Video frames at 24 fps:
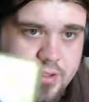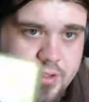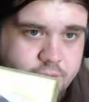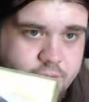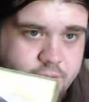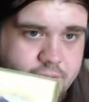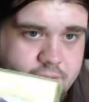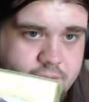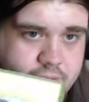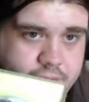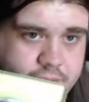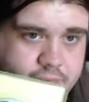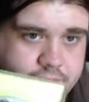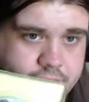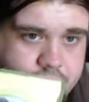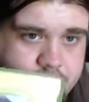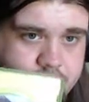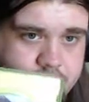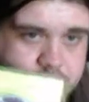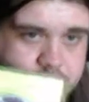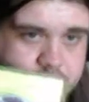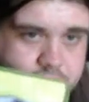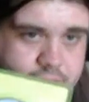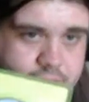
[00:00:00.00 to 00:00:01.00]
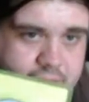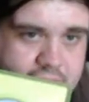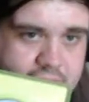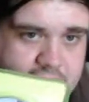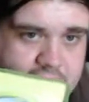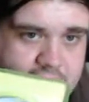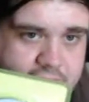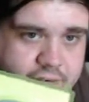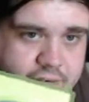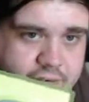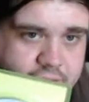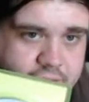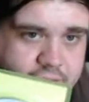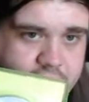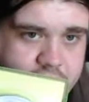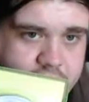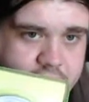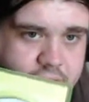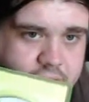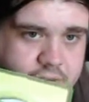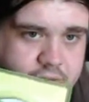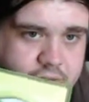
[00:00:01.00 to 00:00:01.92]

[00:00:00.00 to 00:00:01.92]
But I have the